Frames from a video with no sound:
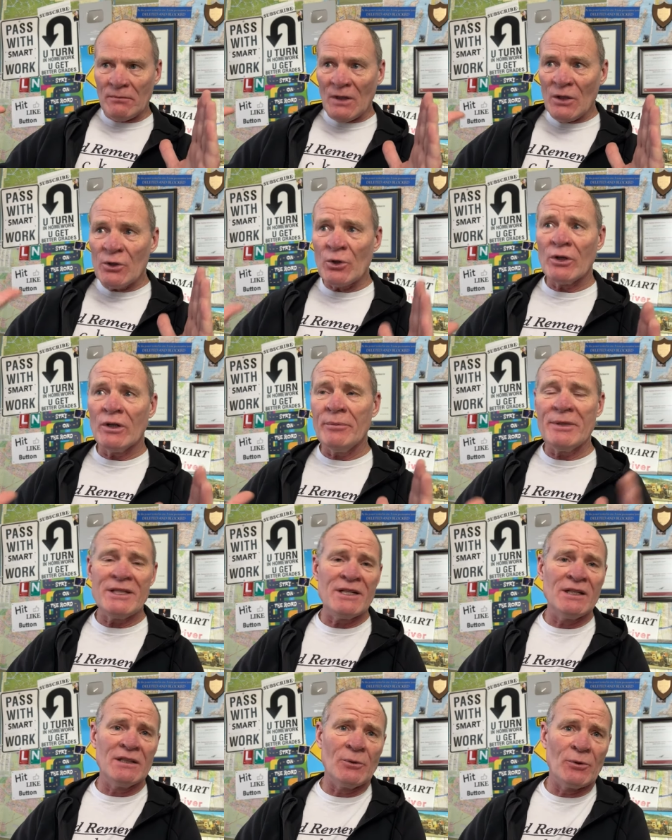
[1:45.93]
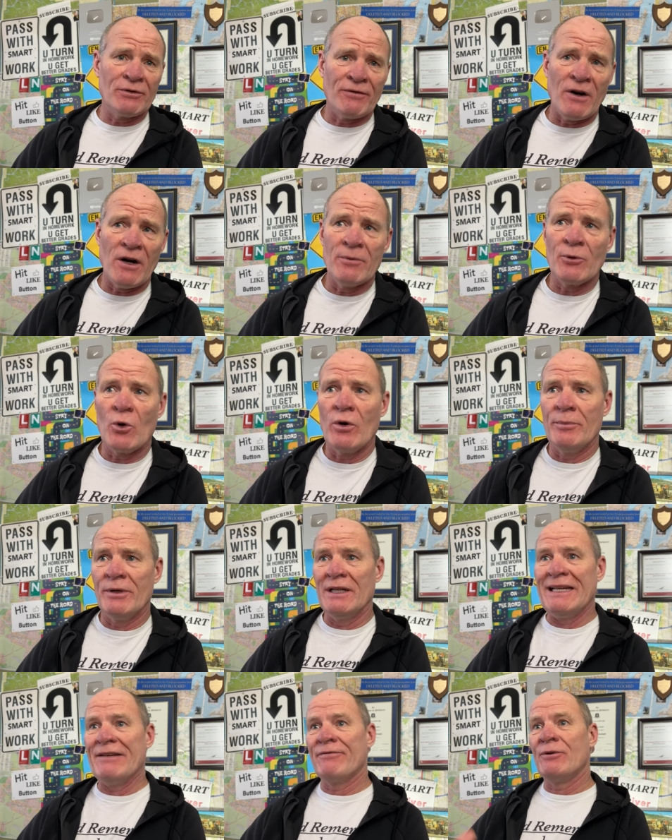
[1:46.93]
You're going to be dealing with farm equipment.
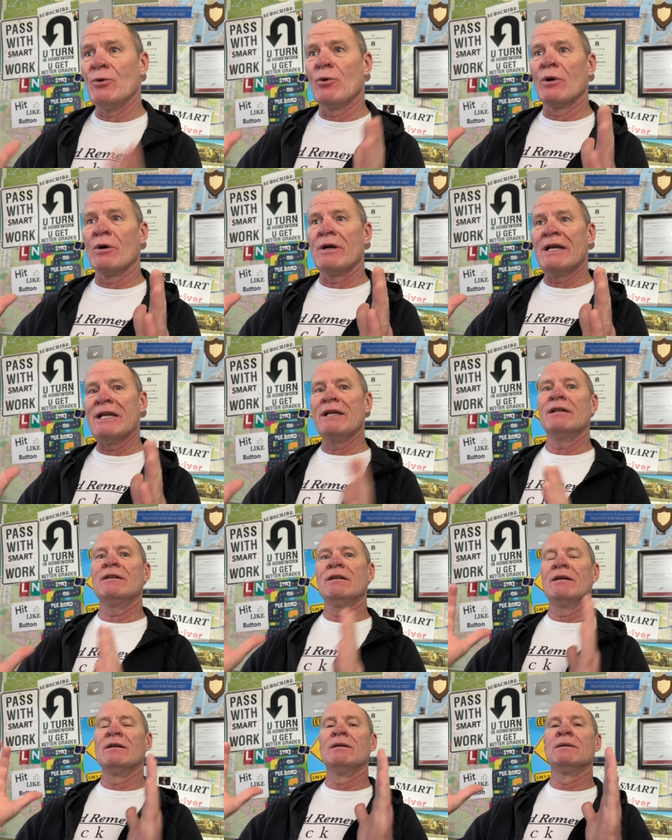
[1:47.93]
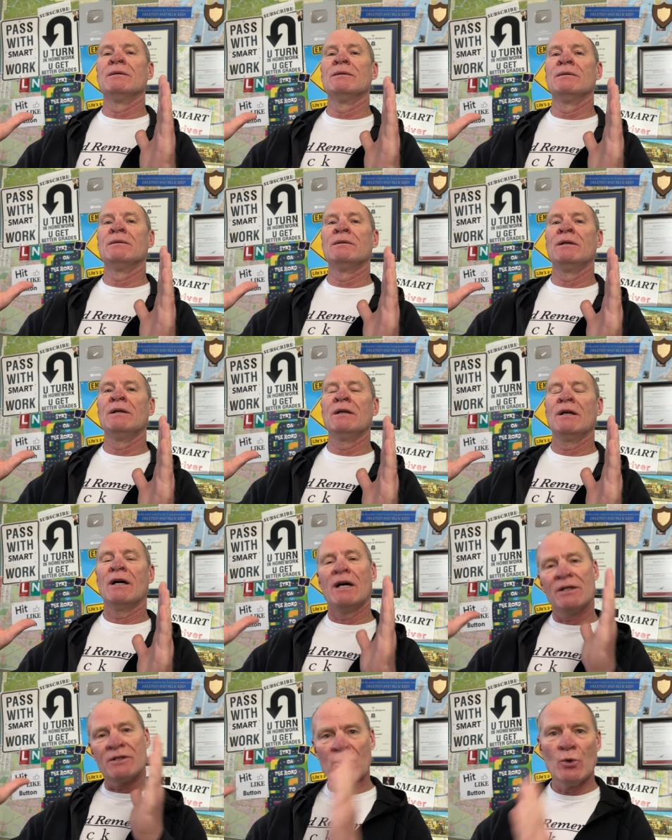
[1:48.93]
If you're in
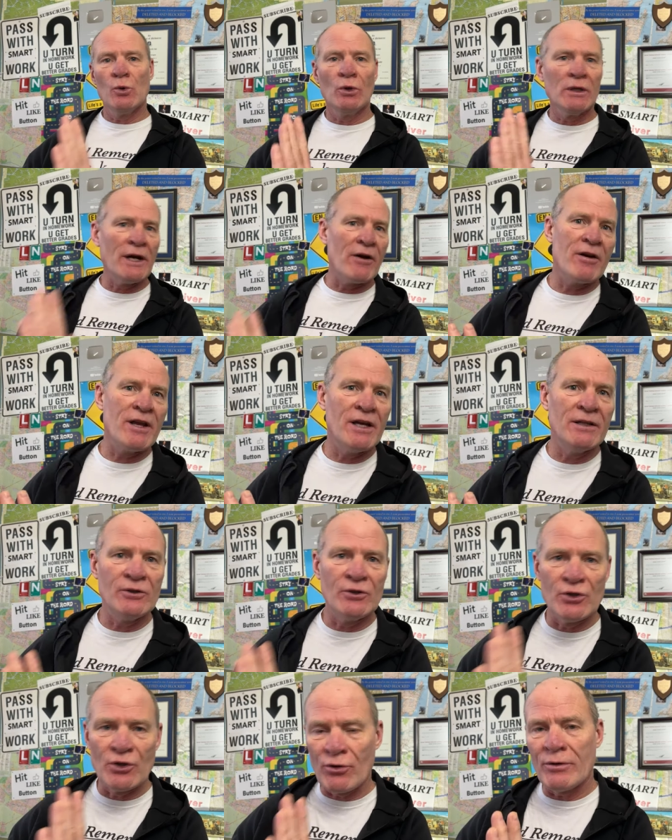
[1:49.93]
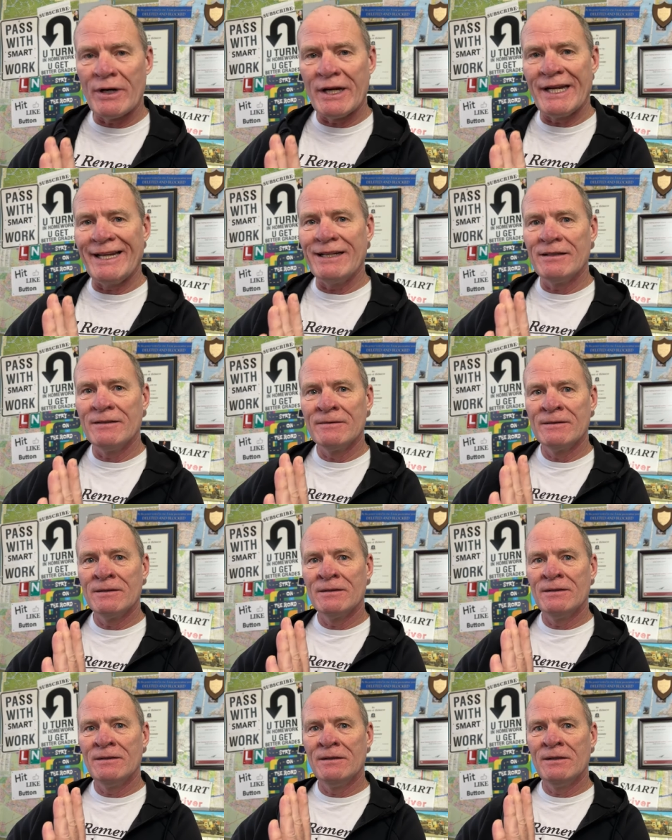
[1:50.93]
a school area during
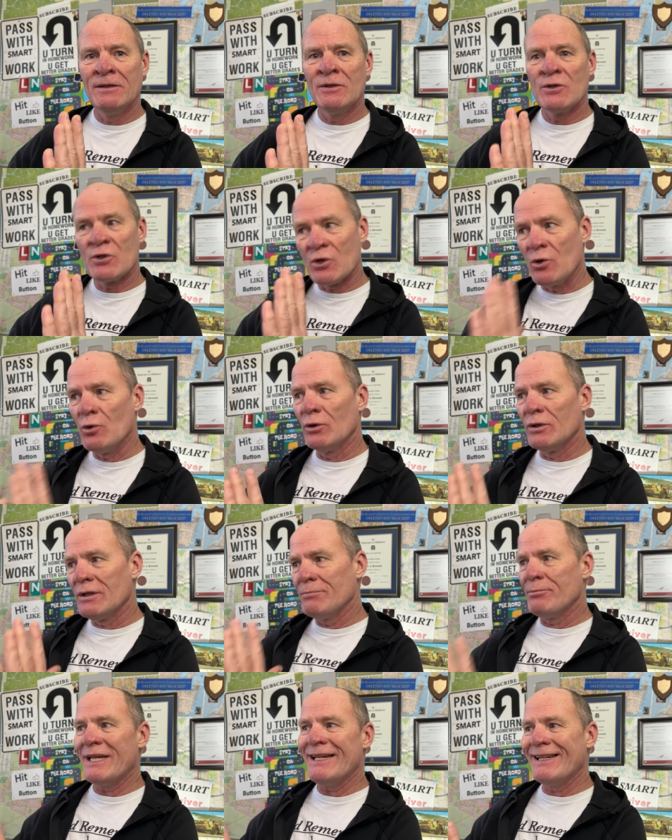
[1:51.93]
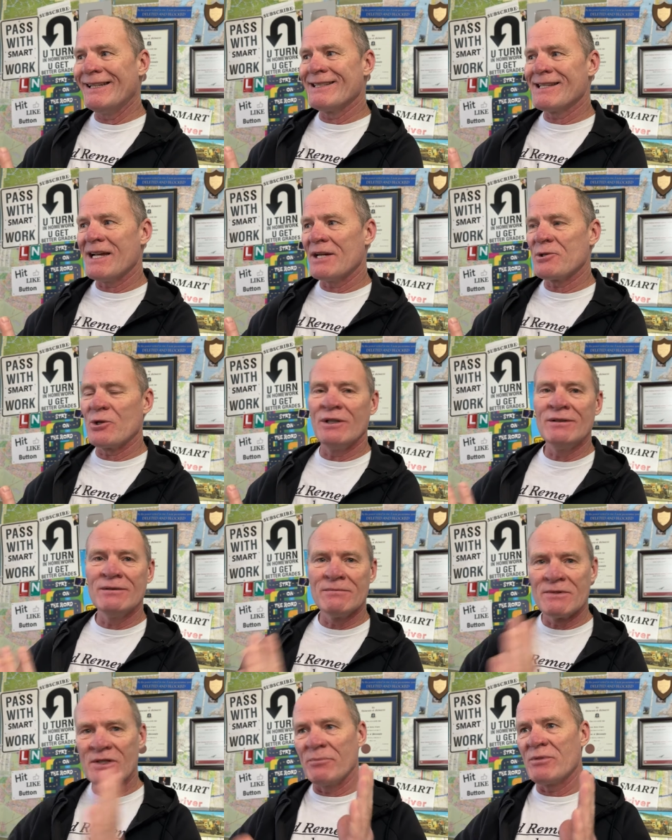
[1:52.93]
School being in session
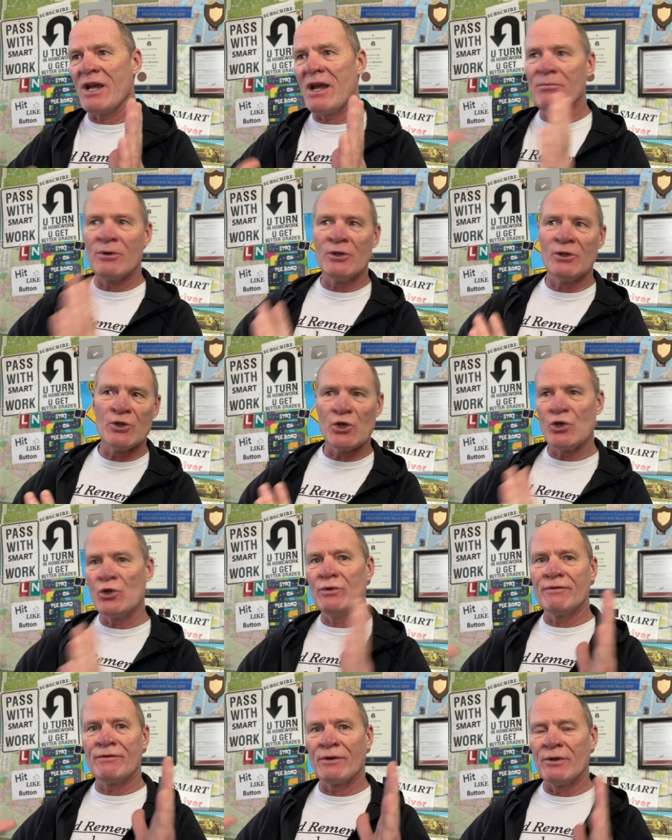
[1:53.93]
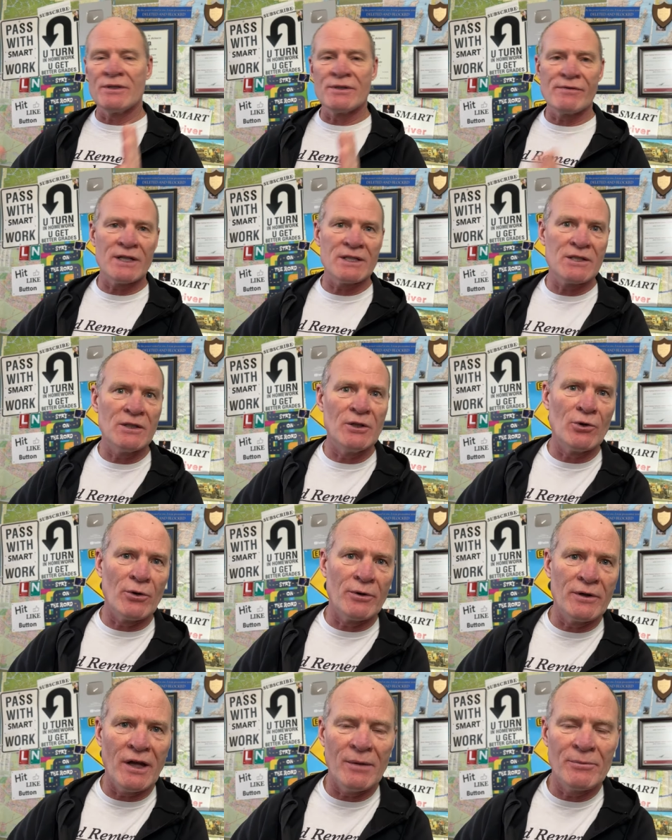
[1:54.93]
September to June for those of us in the
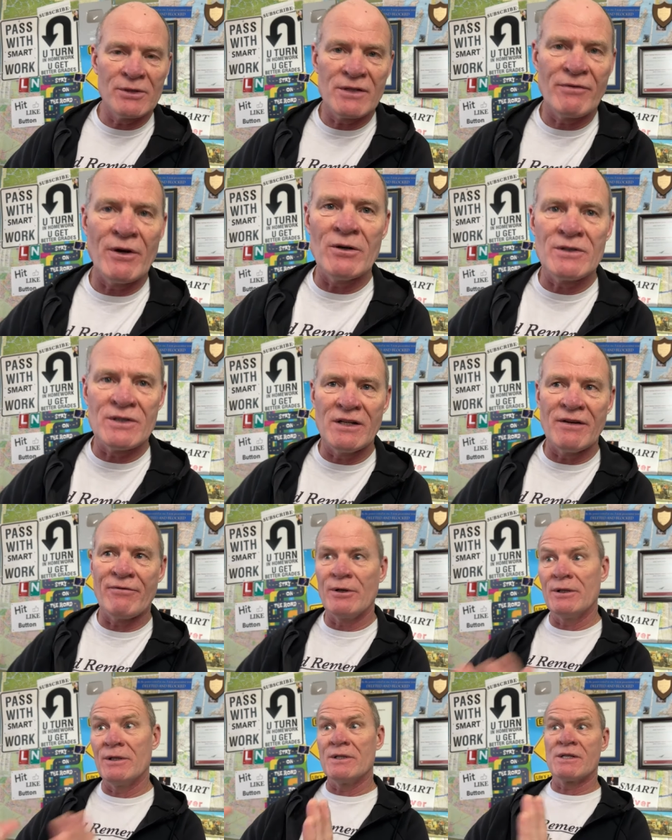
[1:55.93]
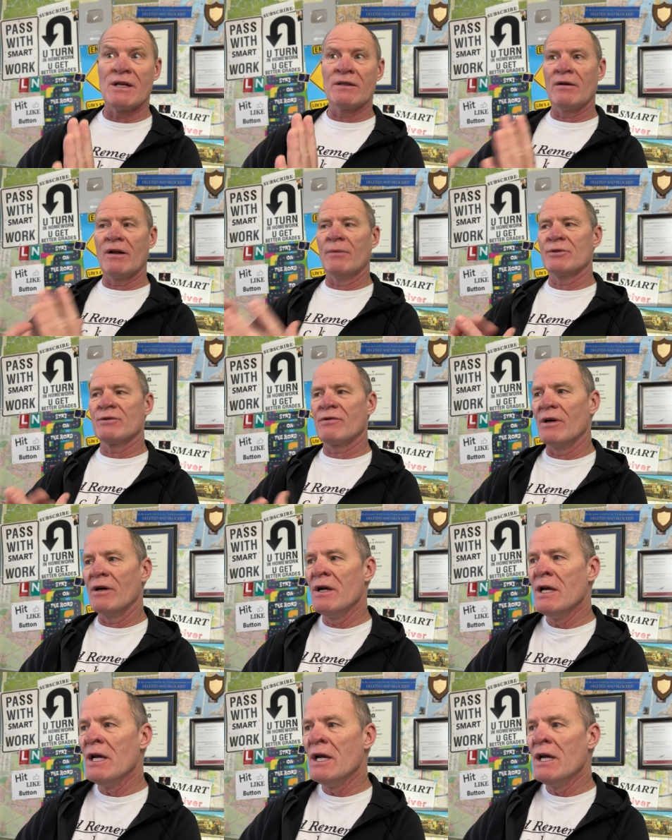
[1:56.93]
Northern Hemisphere, it's different in the Southern Hemisphere.